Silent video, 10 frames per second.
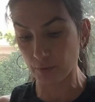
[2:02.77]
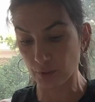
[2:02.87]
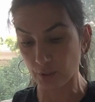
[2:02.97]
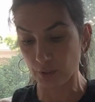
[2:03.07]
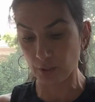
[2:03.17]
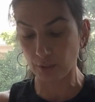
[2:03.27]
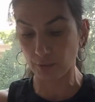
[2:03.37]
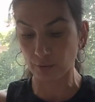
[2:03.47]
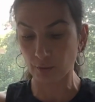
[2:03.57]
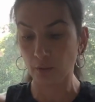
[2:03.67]
is good
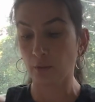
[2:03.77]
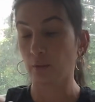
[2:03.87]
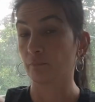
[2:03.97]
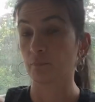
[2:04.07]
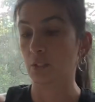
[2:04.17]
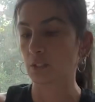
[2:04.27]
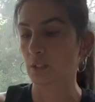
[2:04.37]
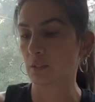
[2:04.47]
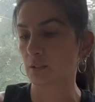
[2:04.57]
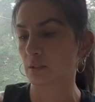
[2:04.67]
and this
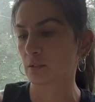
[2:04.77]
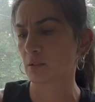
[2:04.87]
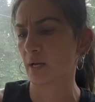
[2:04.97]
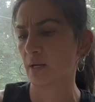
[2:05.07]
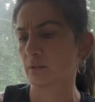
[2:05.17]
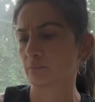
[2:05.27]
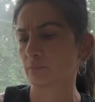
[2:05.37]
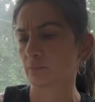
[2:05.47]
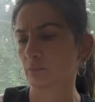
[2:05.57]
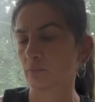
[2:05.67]
is not.
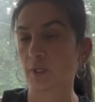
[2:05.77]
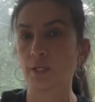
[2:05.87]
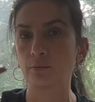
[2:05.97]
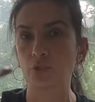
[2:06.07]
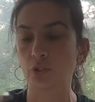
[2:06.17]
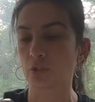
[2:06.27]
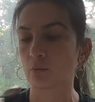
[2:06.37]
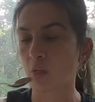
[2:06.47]
Ready? Cheers.